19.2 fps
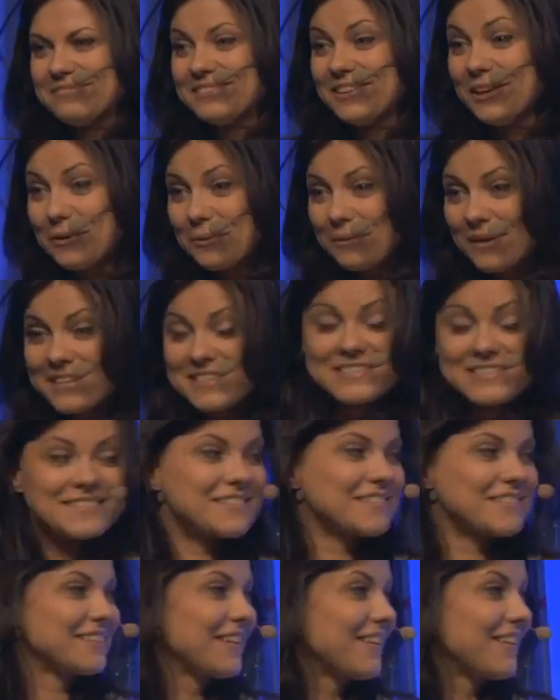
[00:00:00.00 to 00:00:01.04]
No
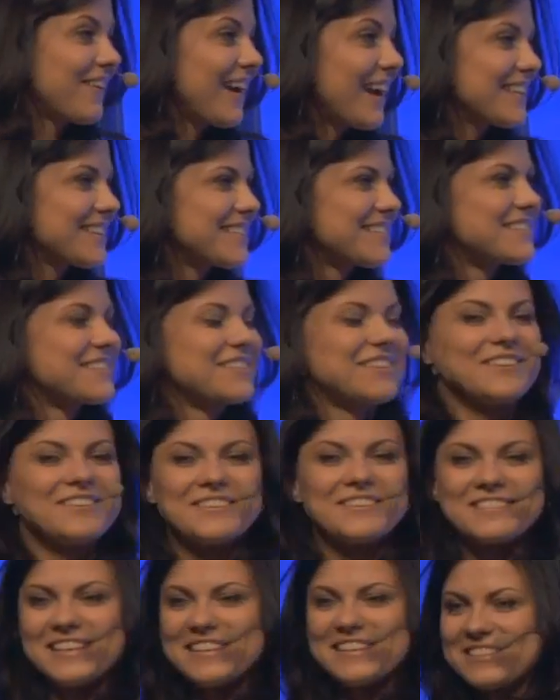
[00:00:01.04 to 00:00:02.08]
questions. All right.
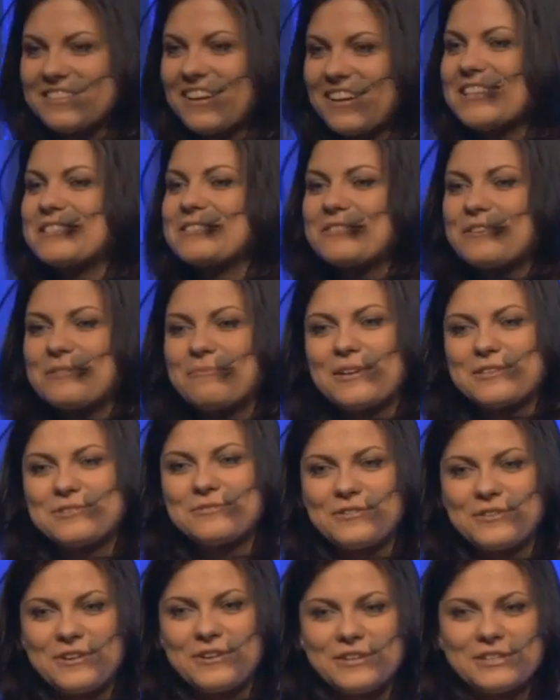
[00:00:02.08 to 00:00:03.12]
So thank you guys very
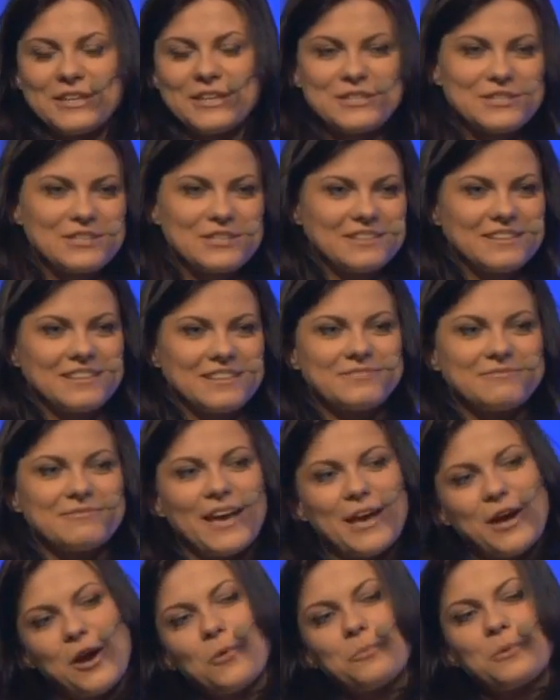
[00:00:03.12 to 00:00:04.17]
much for your attention, and
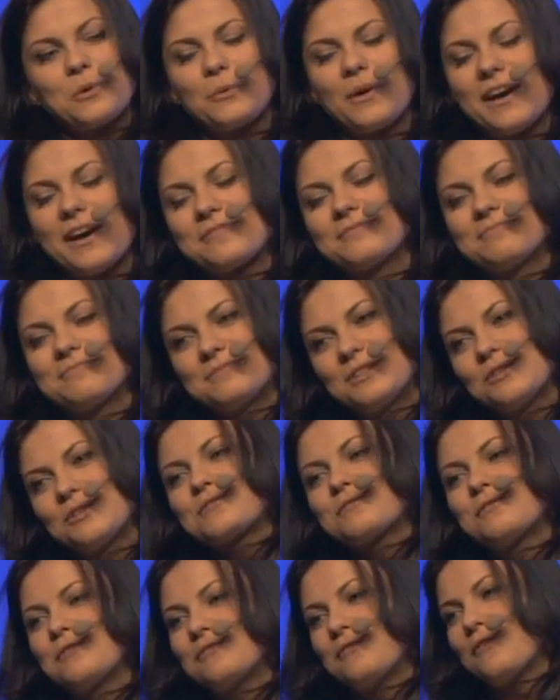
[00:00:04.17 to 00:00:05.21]
I hope we were
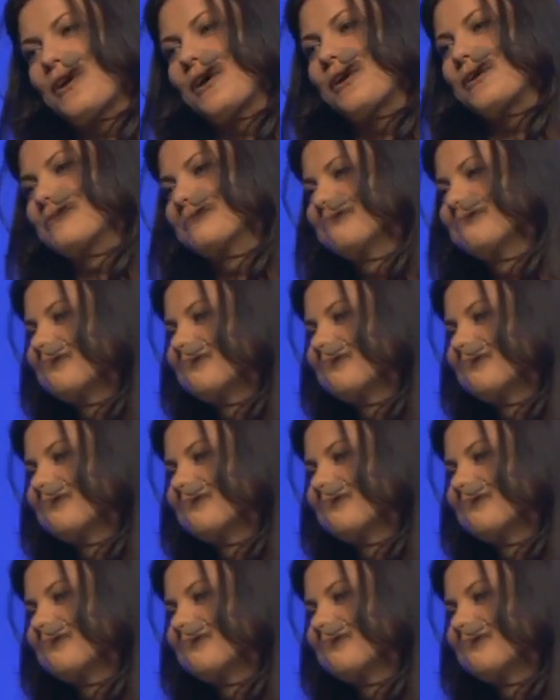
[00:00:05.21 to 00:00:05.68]
useful for you.